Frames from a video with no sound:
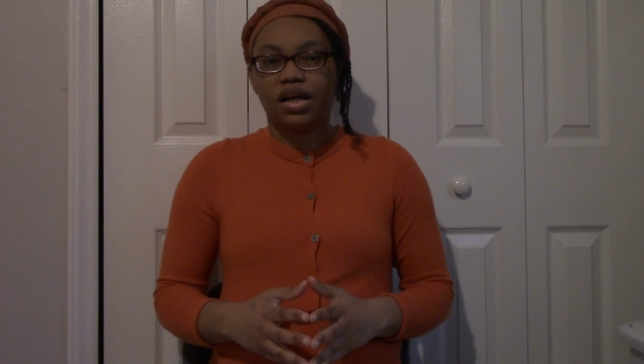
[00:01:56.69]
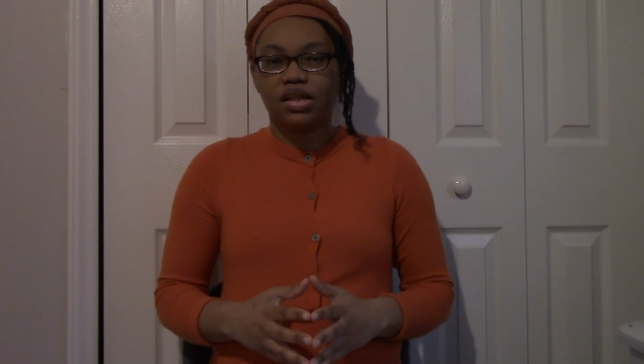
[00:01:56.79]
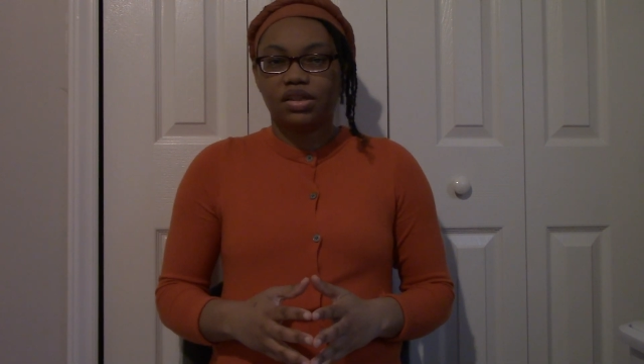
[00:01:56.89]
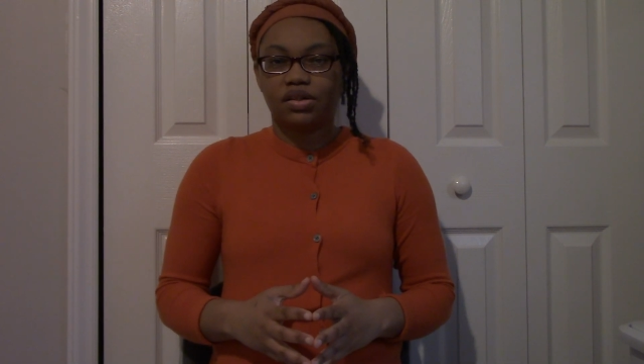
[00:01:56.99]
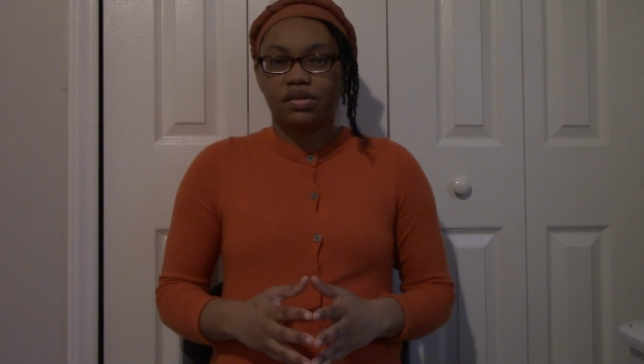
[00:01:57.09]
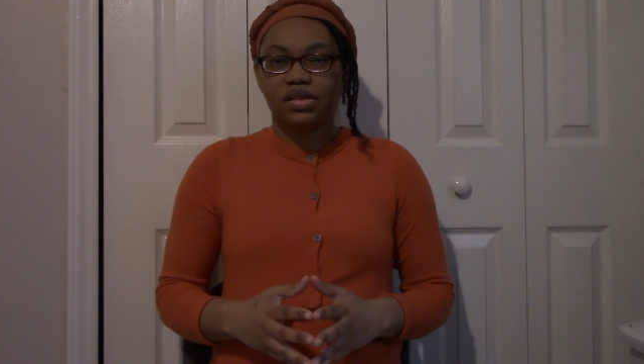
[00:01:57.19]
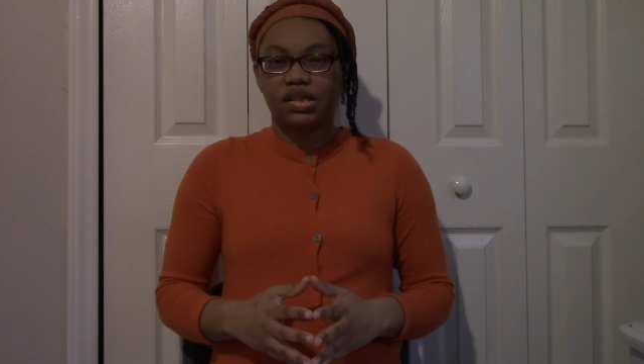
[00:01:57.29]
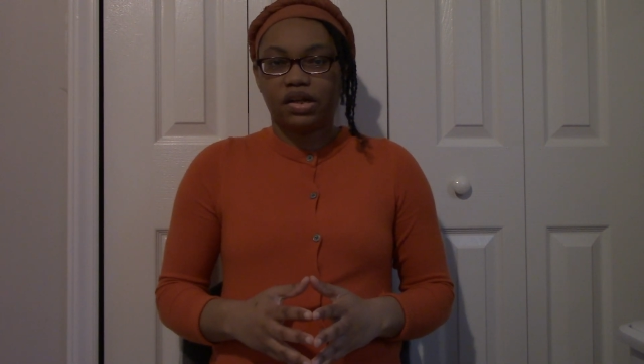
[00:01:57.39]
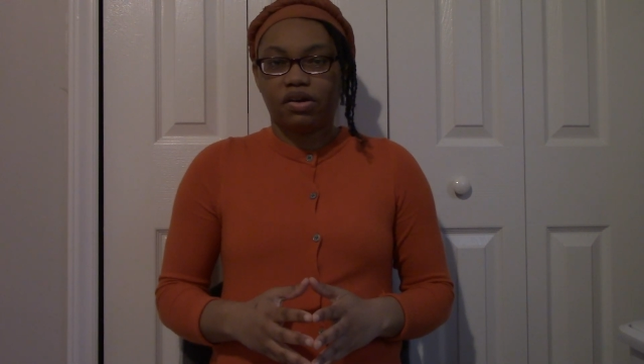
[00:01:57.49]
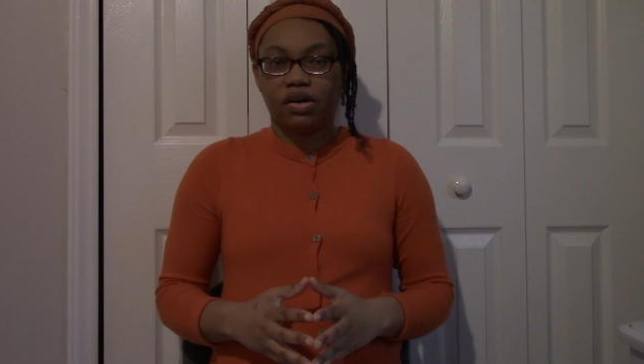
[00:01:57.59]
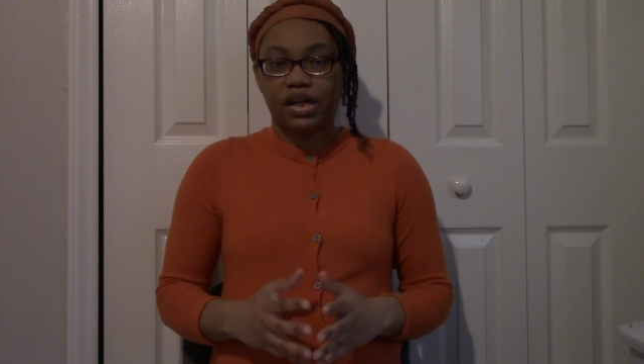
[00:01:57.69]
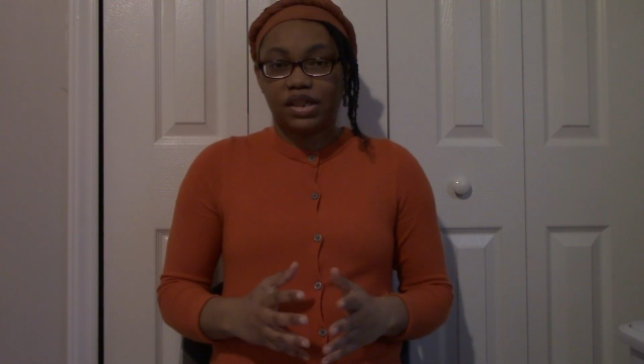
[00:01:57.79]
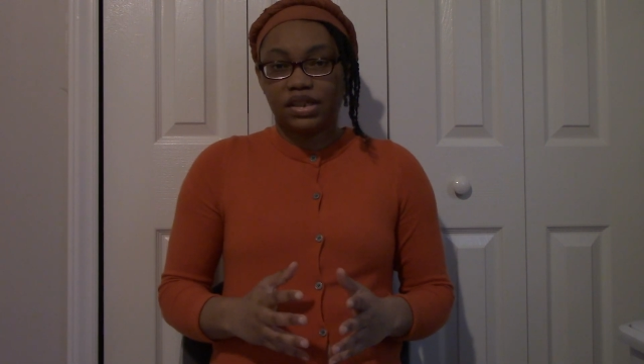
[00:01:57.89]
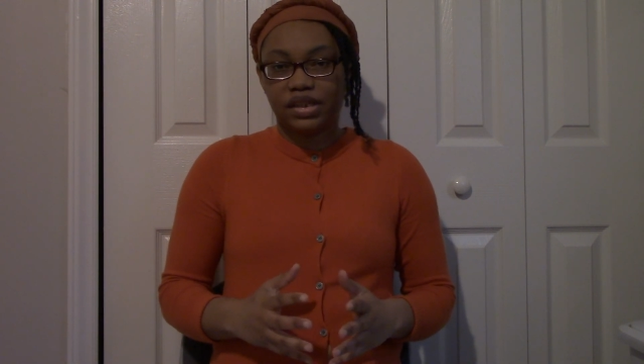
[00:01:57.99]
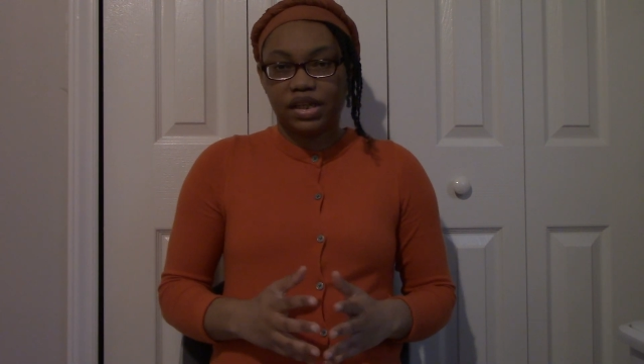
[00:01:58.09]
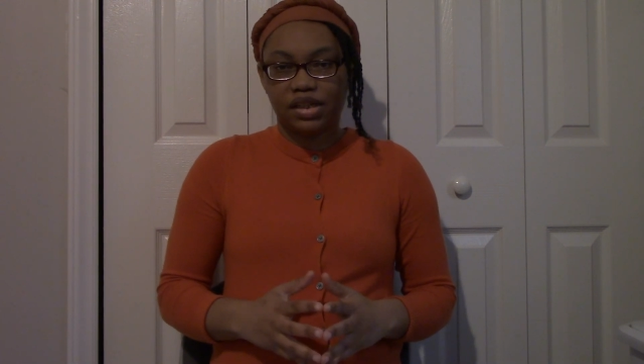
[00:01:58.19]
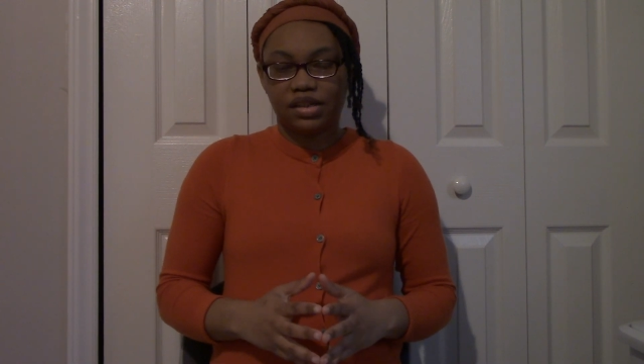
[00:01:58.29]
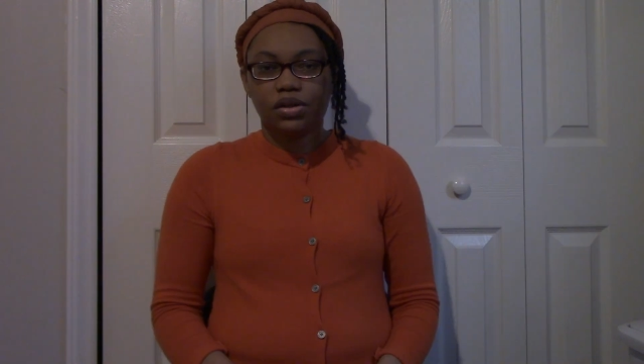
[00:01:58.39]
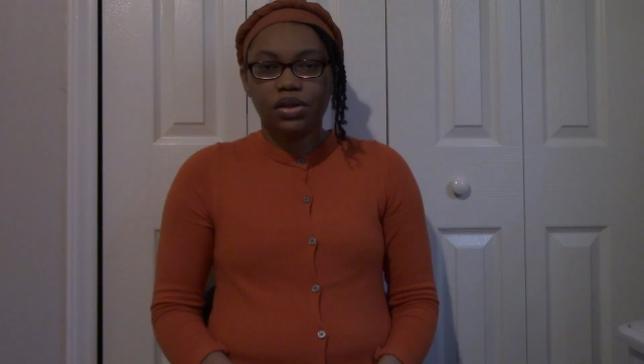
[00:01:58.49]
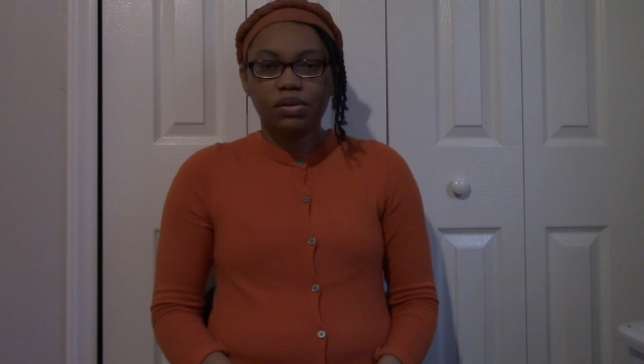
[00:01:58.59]
and those that are extended.
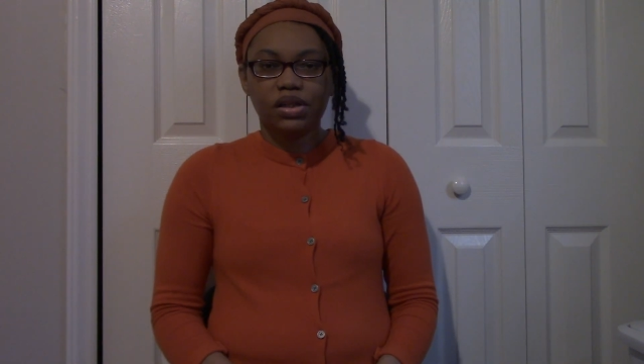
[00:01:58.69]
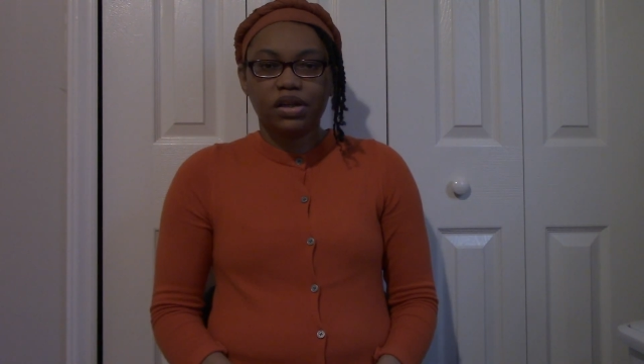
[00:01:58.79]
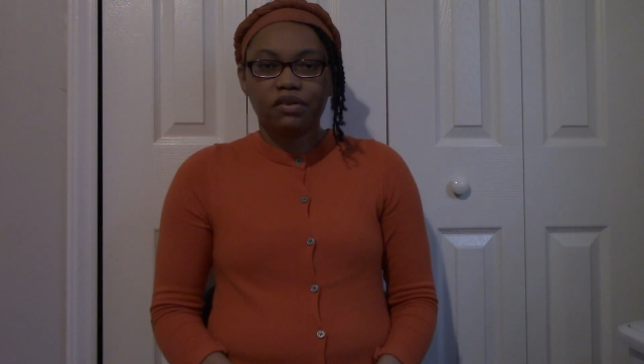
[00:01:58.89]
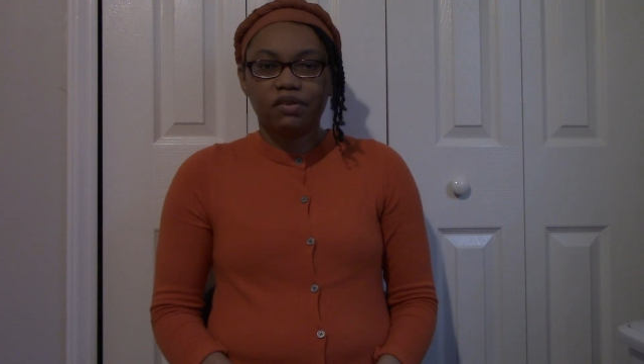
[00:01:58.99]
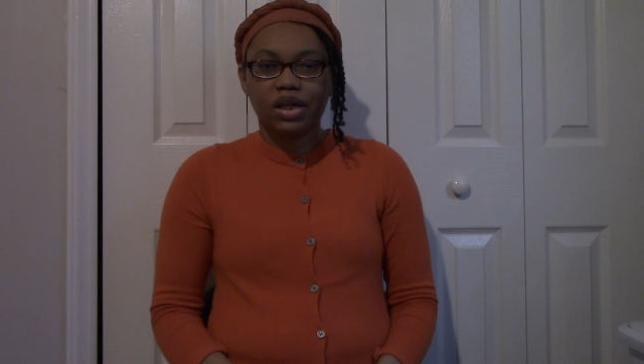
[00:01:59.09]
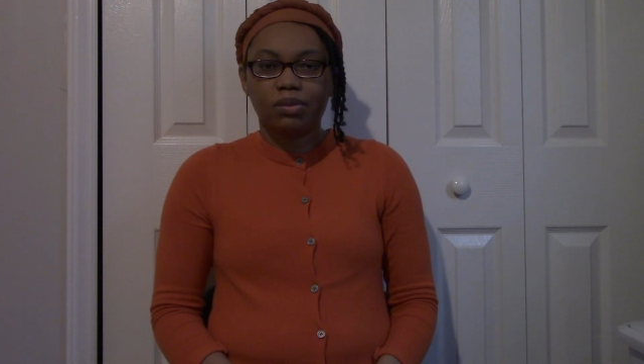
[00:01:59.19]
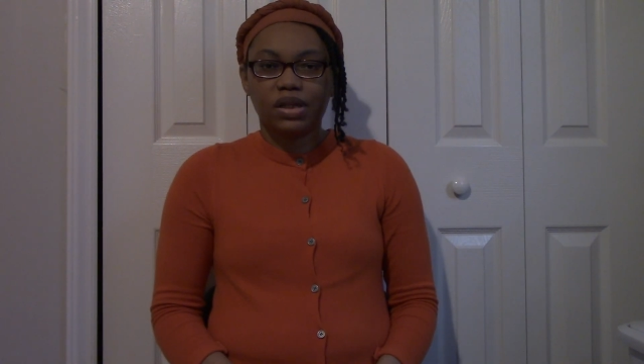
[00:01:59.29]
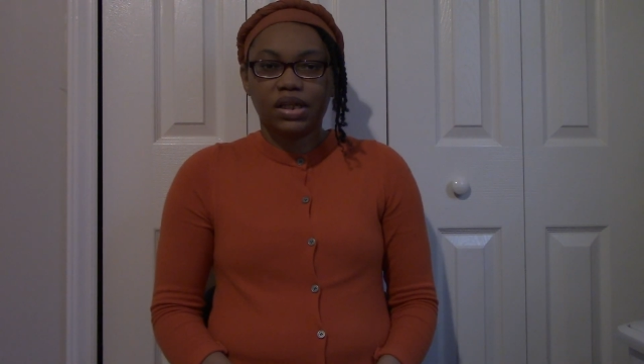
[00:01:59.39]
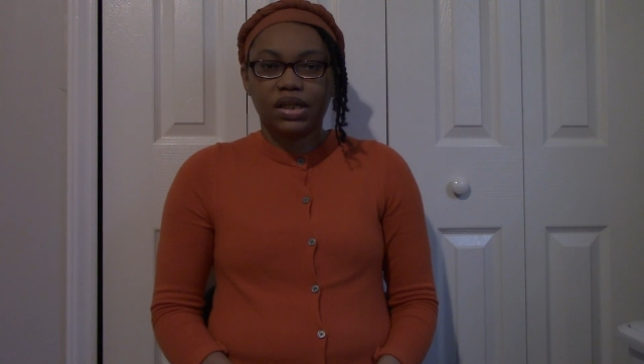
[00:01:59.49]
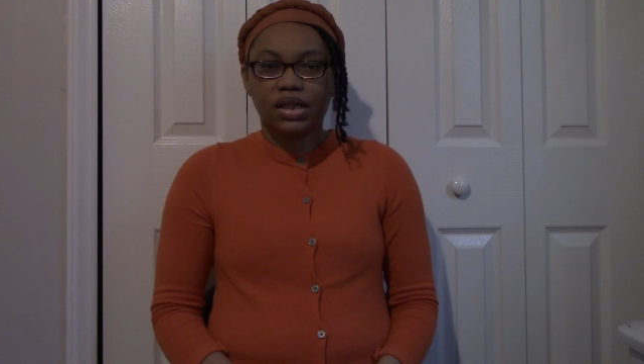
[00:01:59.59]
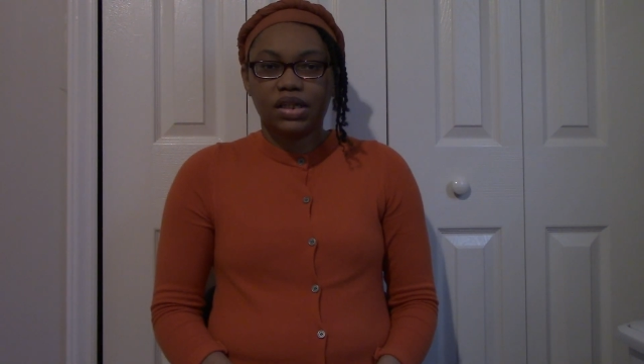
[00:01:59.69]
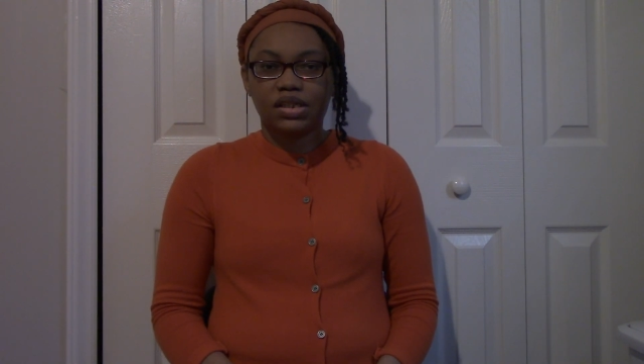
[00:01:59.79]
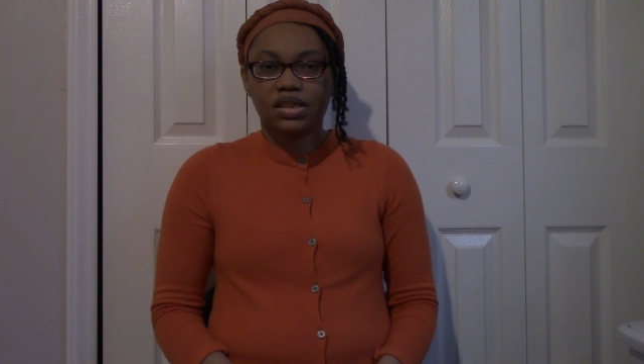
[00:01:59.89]
Nuclear family is